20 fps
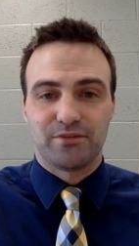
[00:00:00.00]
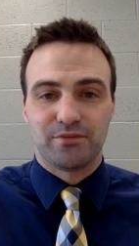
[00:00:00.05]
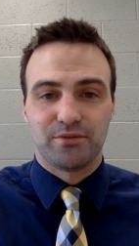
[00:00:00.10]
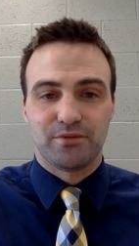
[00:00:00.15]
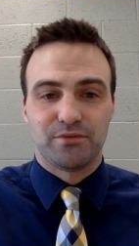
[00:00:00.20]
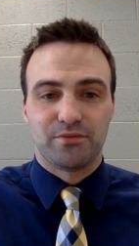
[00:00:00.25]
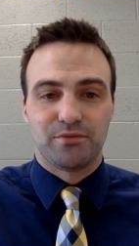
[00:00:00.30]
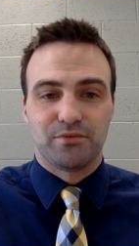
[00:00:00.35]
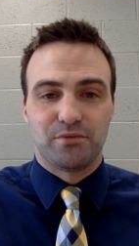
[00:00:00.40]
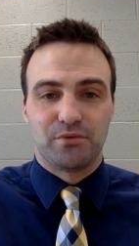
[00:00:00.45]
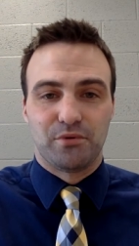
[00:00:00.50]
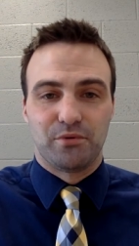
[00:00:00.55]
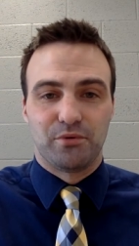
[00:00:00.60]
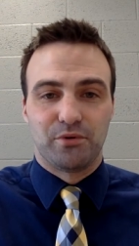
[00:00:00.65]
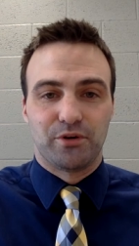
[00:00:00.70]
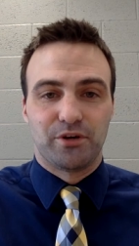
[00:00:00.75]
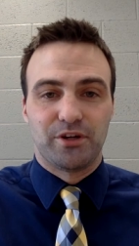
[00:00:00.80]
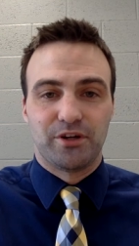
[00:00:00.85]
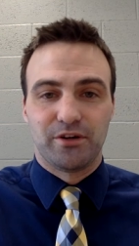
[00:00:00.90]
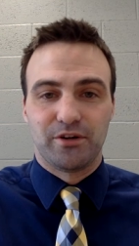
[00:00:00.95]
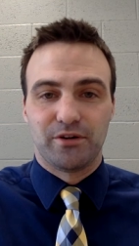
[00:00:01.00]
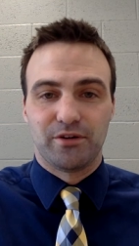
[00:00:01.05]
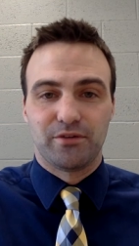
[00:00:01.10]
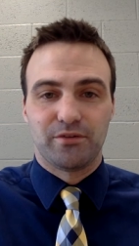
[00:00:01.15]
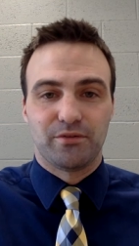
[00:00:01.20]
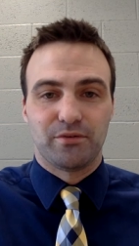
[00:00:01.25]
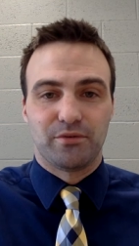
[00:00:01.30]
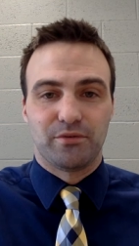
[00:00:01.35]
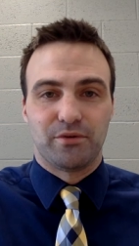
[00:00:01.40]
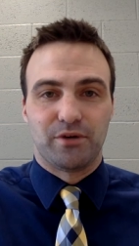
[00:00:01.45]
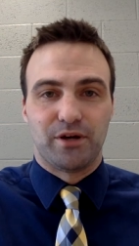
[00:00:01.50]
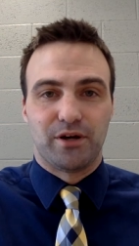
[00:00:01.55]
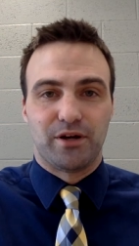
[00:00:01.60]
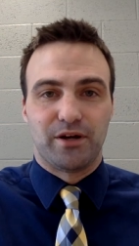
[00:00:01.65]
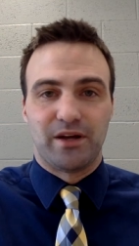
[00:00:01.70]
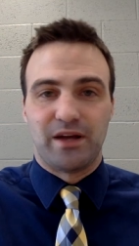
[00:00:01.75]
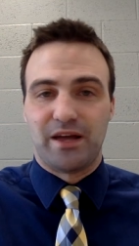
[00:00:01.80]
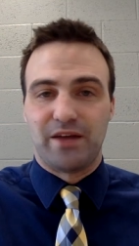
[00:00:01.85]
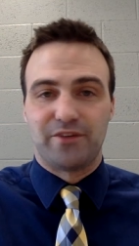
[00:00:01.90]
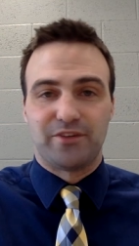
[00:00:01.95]
We're here uh,
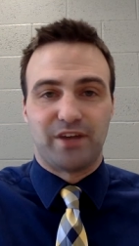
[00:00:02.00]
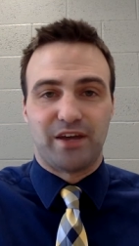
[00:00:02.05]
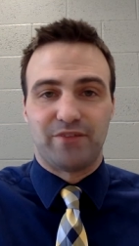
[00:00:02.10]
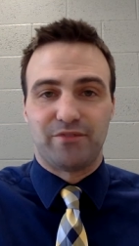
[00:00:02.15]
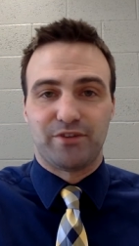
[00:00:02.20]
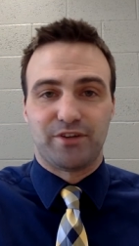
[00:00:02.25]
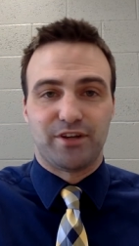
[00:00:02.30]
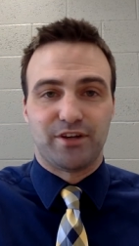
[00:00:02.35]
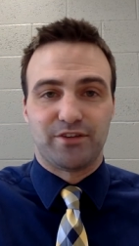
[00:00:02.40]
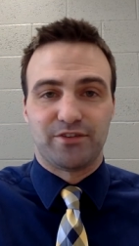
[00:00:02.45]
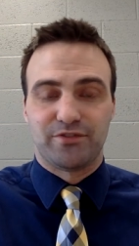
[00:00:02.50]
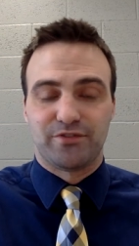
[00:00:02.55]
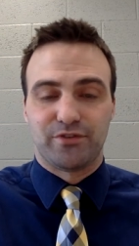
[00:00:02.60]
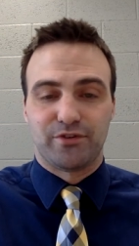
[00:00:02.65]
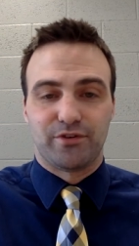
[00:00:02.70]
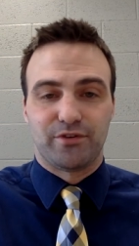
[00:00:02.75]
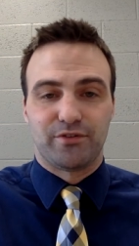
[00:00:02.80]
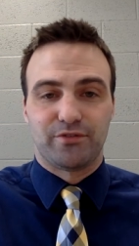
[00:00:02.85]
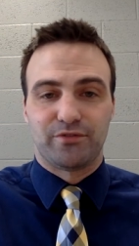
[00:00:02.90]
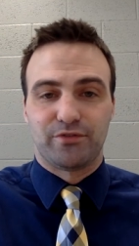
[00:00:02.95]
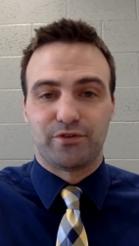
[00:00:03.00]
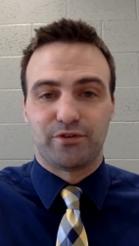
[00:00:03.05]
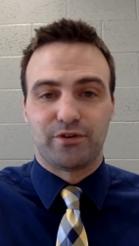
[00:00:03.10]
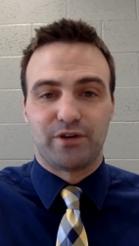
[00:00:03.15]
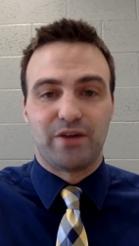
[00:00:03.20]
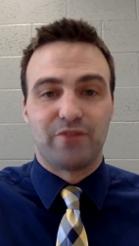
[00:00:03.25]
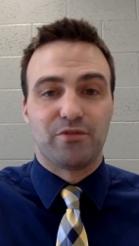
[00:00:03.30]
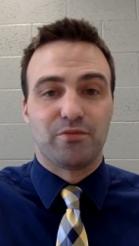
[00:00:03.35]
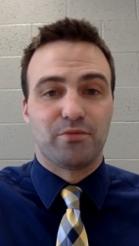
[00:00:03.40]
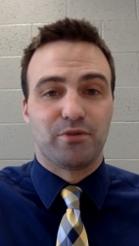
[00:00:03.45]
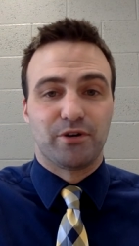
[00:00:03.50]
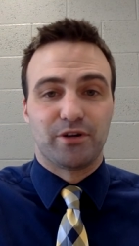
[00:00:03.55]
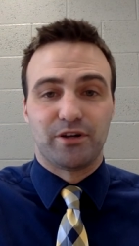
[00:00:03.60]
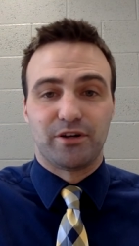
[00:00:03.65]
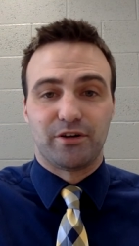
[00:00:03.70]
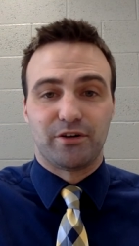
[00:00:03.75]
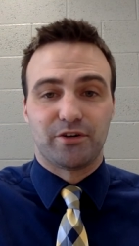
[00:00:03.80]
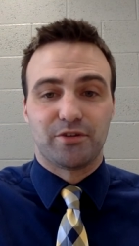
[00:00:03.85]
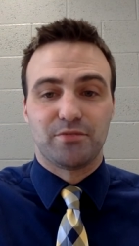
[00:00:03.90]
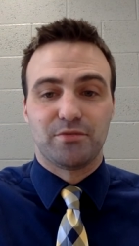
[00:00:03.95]
as advocates for for everybody in
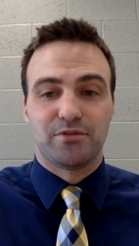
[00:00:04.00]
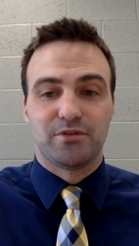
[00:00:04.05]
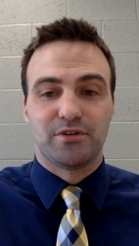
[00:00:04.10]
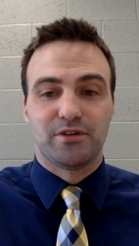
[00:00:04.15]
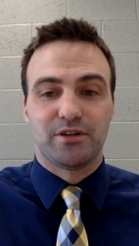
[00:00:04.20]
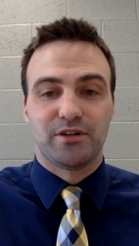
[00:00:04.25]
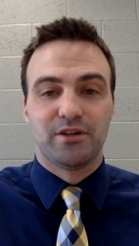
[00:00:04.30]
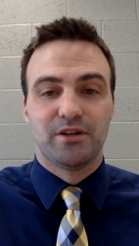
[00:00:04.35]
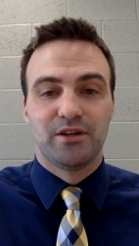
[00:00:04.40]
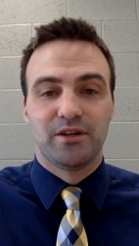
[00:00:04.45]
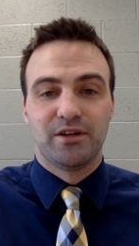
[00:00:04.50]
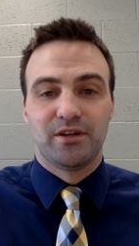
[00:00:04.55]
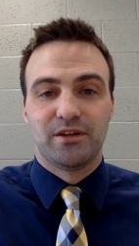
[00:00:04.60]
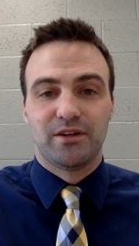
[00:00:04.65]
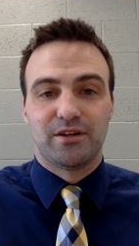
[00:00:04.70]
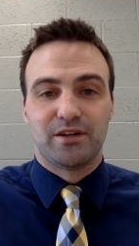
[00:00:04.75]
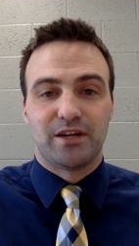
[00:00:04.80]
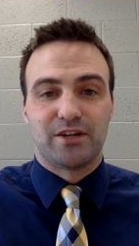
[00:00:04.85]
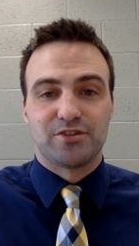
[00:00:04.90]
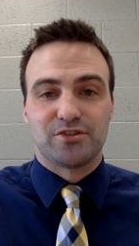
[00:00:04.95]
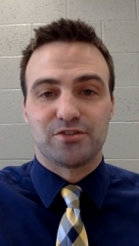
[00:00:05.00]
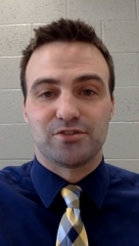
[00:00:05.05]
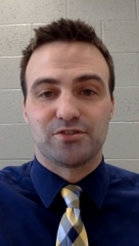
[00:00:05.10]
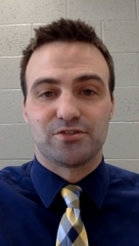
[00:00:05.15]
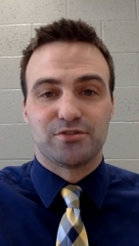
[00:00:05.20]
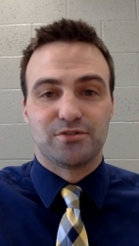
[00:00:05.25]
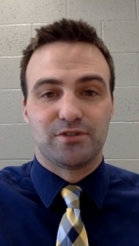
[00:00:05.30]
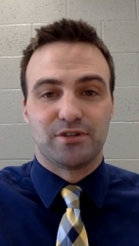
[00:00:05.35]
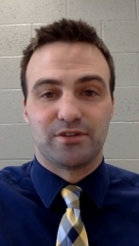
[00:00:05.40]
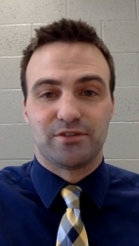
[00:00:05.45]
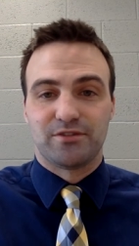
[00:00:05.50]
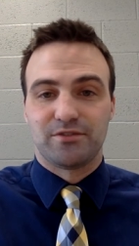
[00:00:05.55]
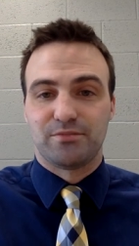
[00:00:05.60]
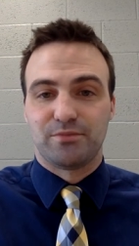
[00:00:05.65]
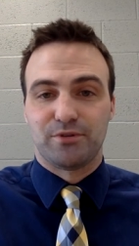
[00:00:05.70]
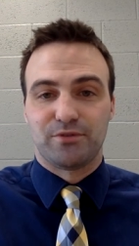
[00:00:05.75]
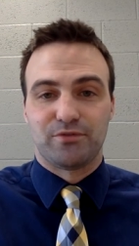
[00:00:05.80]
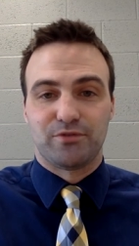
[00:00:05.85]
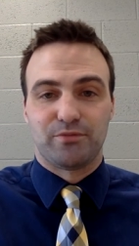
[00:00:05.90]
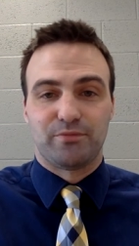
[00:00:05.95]
our community, not just students,
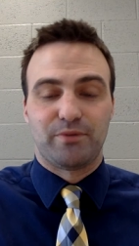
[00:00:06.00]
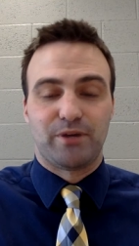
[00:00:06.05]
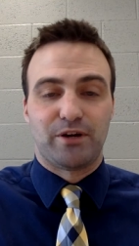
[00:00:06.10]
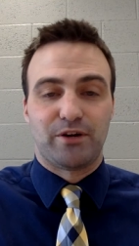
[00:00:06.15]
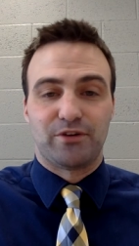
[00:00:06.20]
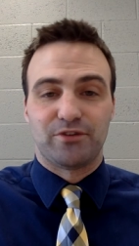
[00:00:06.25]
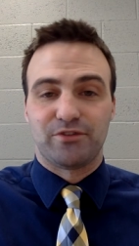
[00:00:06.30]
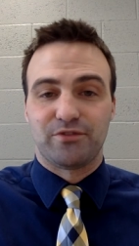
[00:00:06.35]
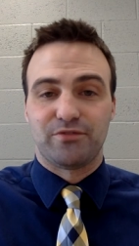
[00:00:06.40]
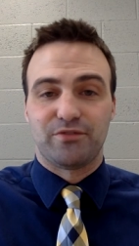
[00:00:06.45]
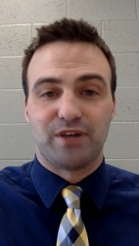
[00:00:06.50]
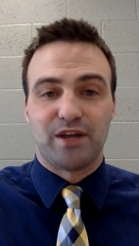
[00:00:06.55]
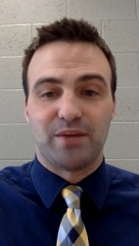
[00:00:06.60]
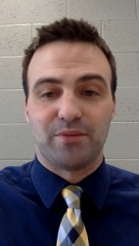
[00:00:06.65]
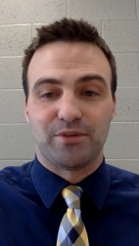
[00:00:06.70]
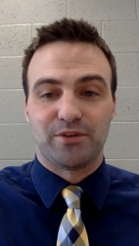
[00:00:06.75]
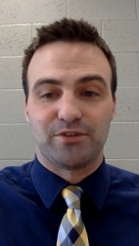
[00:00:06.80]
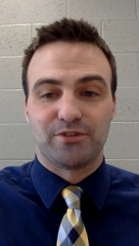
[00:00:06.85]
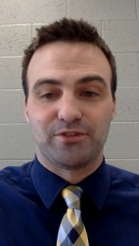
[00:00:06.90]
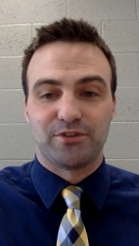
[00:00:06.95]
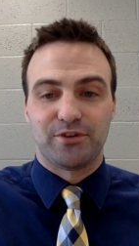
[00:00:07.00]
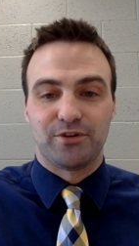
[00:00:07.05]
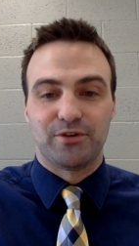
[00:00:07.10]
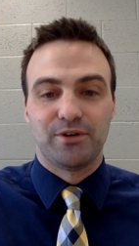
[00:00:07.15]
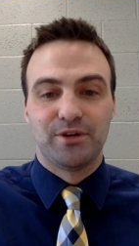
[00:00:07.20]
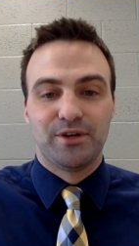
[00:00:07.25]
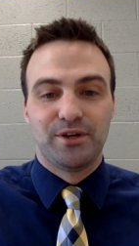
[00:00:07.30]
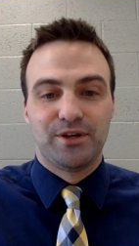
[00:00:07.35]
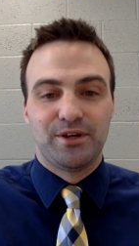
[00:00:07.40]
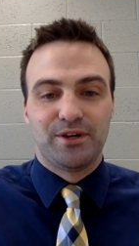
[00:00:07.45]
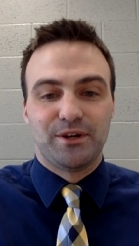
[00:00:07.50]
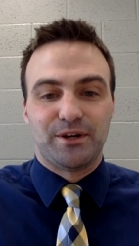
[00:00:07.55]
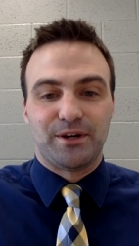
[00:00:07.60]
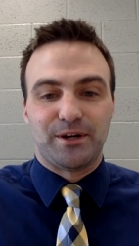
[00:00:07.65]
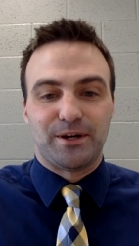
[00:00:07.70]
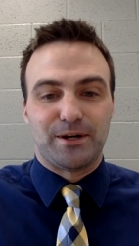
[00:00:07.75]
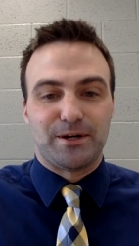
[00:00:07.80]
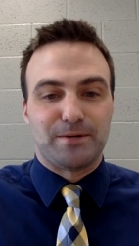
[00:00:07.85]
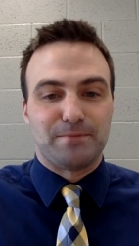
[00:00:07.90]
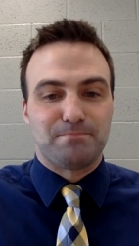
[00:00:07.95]
but for parents and families. So
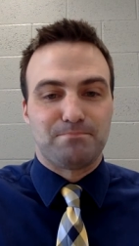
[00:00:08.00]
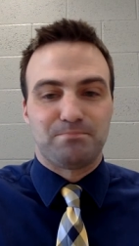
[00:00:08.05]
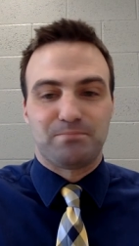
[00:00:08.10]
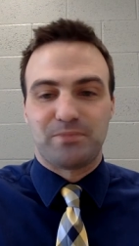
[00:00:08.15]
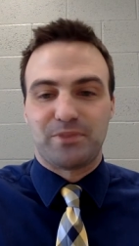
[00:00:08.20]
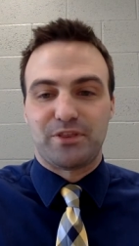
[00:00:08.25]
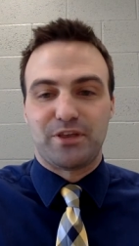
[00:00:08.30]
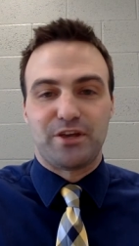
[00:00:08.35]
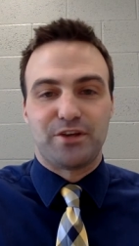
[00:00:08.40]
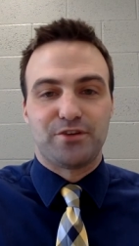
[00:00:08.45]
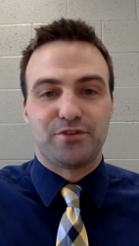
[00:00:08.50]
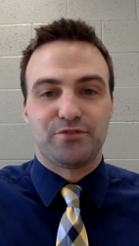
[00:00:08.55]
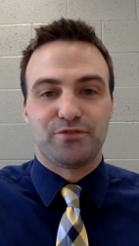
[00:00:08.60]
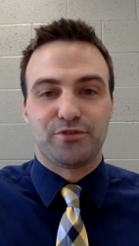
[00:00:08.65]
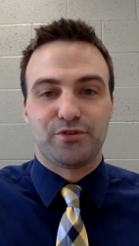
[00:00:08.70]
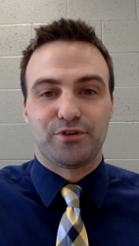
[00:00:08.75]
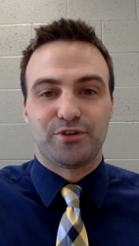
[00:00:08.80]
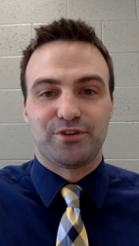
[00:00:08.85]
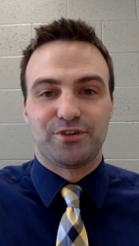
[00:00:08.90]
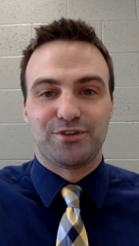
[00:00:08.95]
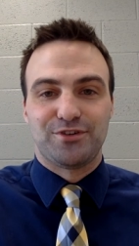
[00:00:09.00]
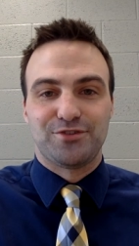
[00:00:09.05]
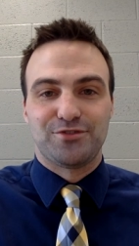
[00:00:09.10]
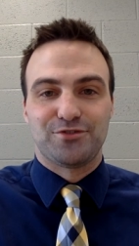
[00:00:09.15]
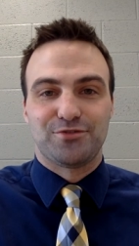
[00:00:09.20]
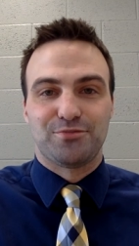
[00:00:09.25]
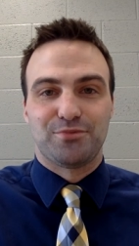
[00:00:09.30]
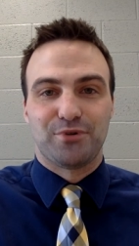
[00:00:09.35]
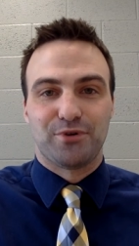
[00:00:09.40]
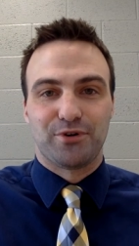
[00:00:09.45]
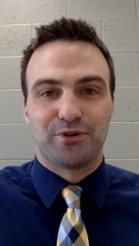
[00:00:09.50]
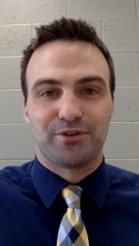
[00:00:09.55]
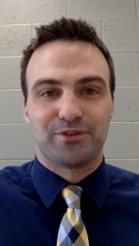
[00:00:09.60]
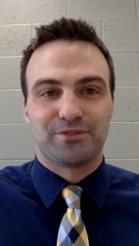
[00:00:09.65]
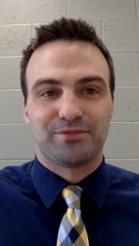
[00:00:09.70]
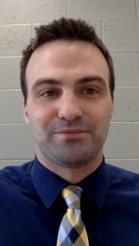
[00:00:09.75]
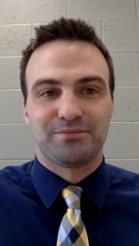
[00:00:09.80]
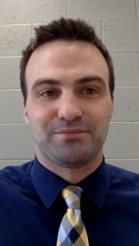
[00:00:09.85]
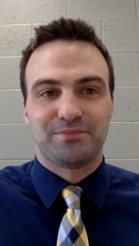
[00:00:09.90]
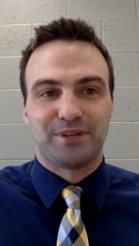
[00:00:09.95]
um, thank you for your continued support,
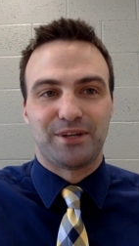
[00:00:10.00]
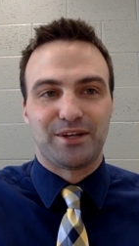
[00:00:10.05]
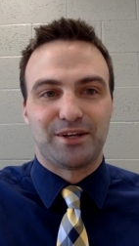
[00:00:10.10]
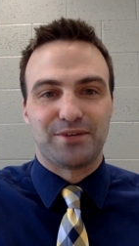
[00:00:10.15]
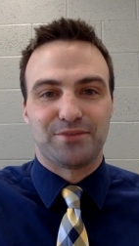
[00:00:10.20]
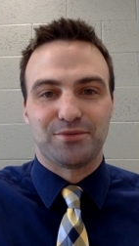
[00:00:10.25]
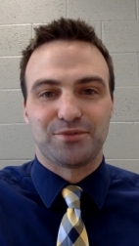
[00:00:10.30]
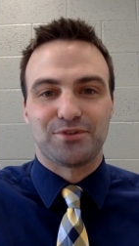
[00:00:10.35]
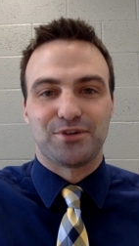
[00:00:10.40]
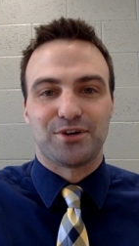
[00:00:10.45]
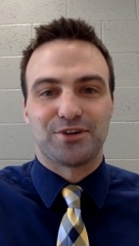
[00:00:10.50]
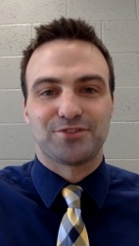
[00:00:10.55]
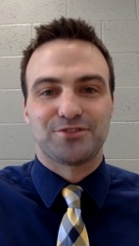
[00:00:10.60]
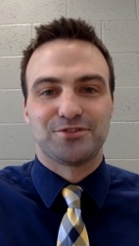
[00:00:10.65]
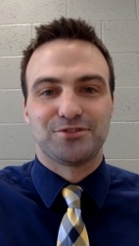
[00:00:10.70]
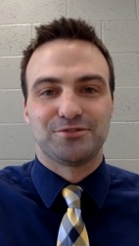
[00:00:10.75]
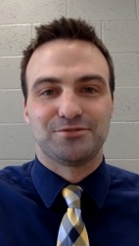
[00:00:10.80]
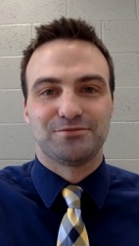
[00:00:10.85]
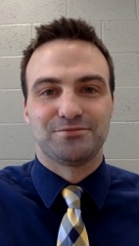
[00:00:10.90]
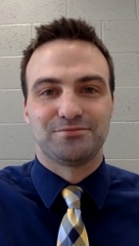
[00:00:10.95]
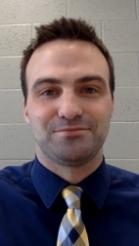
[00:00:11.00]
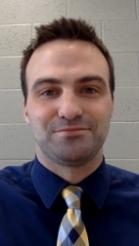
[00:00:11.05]
and we'll talk soon.